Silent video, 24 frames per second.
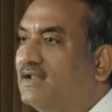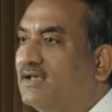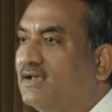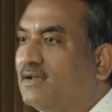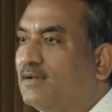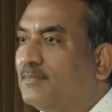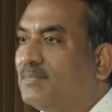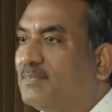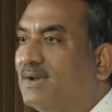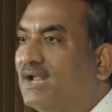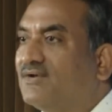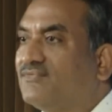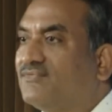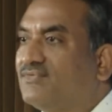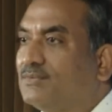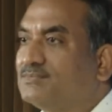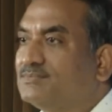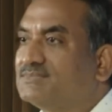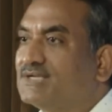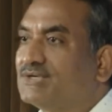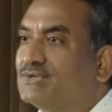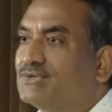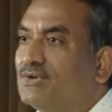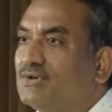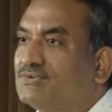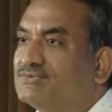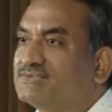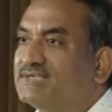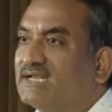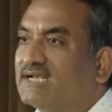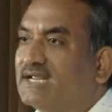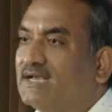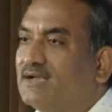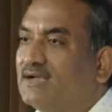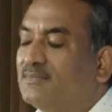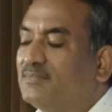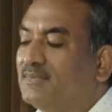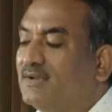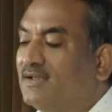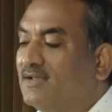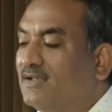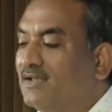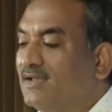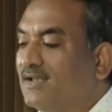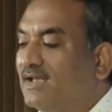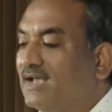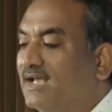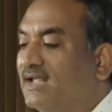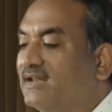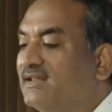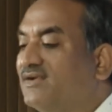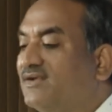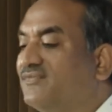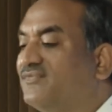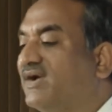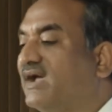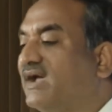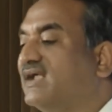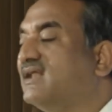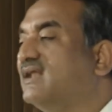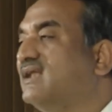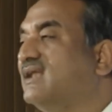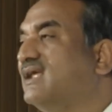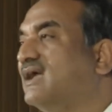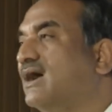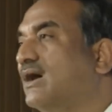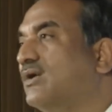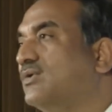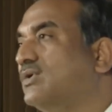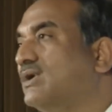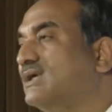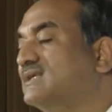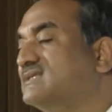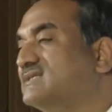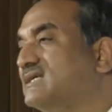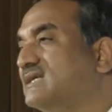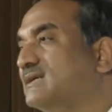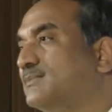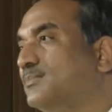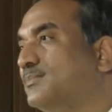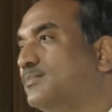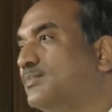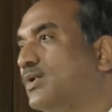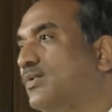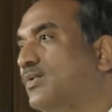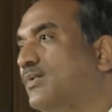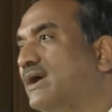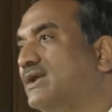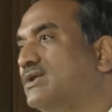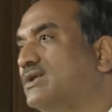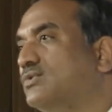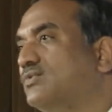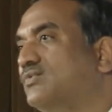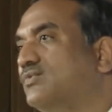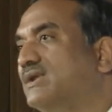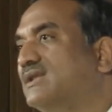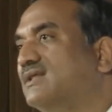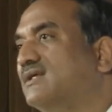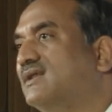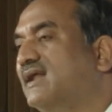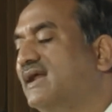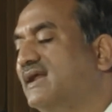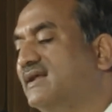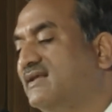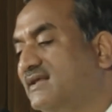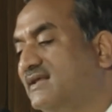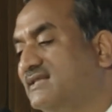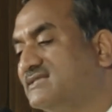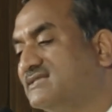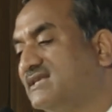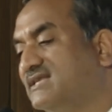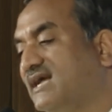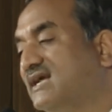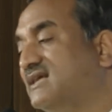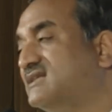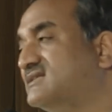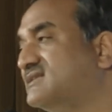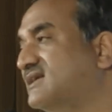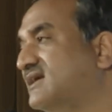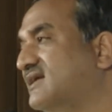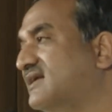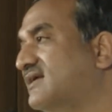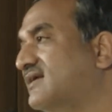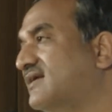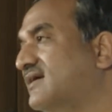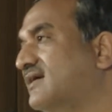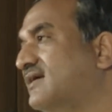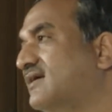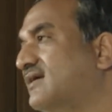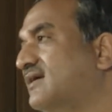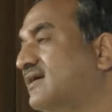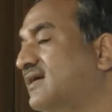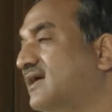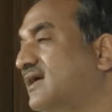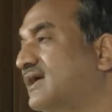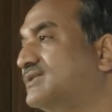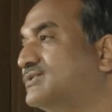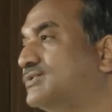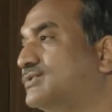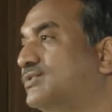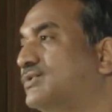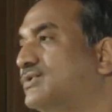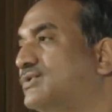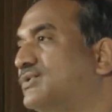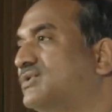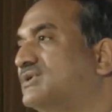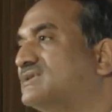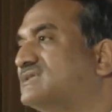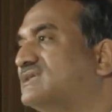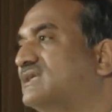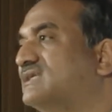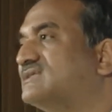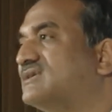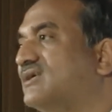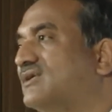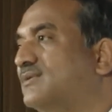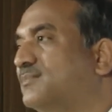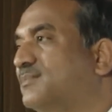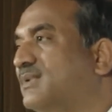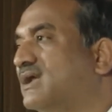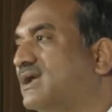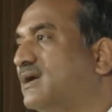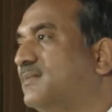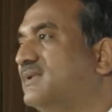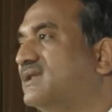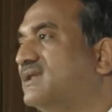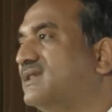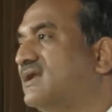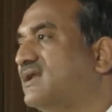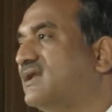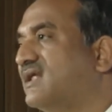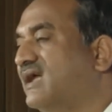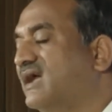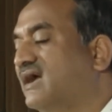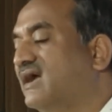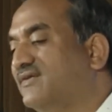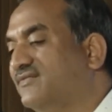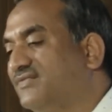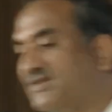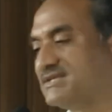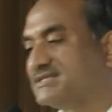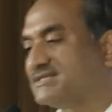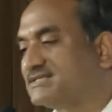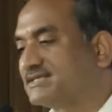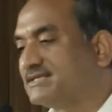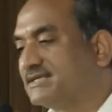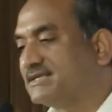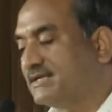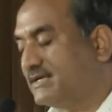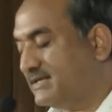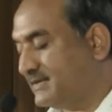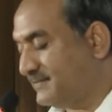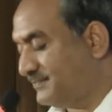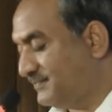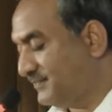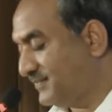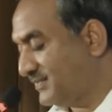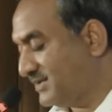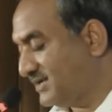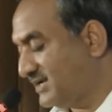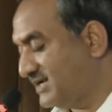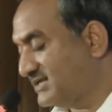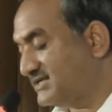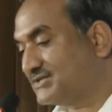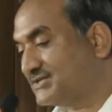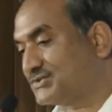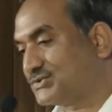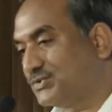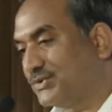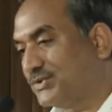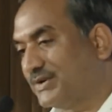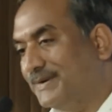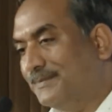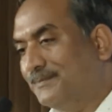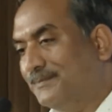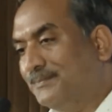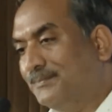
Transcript: uh, platforms that you have set up, and then finally how does it provide you with great insights and assure yourselves on becoming that AI first uh, as a story.